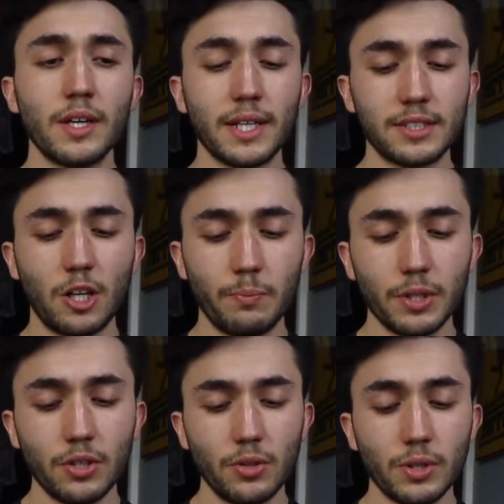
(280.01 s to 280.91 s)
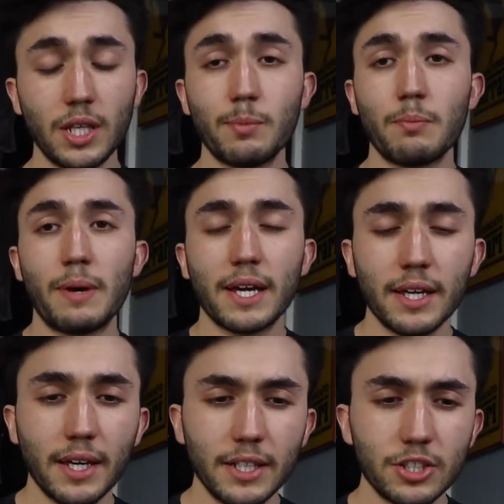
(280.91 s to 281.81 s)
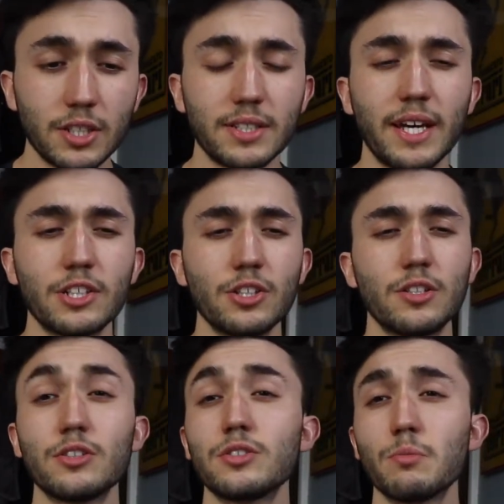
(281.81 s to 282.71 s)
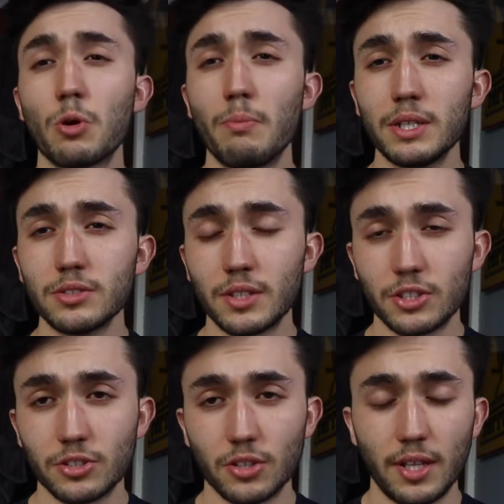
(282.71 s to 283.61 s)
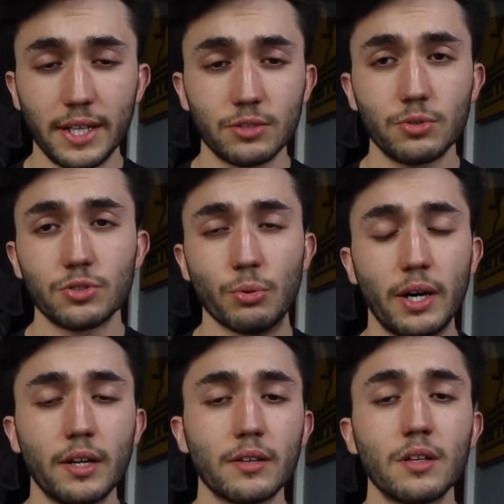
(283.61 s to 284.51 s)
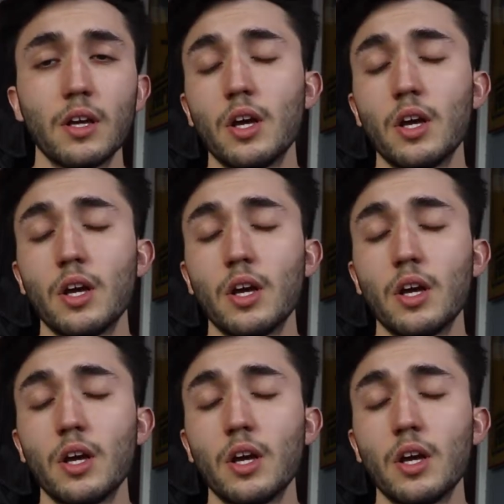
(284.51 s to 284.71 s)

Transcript: it's helping you keep your back engaged, and it's actually, you're using more muscles than just your legs when you're squatting.